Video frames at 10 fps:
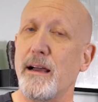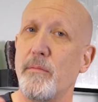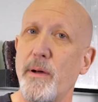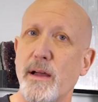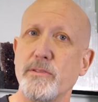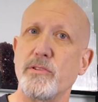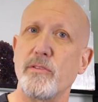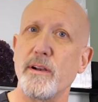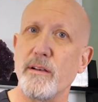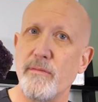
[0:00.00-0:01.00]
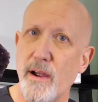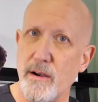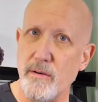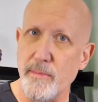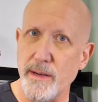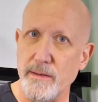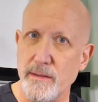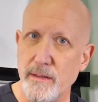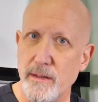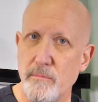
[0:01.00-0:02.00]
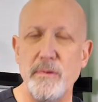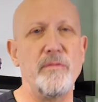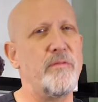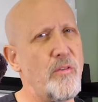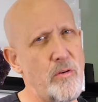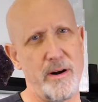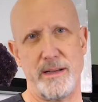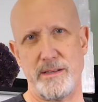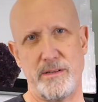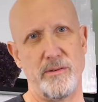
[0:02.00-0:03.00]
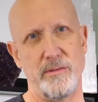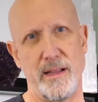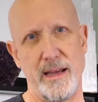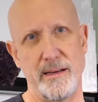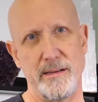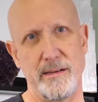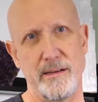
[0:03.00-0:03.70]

about your environment before it's too late.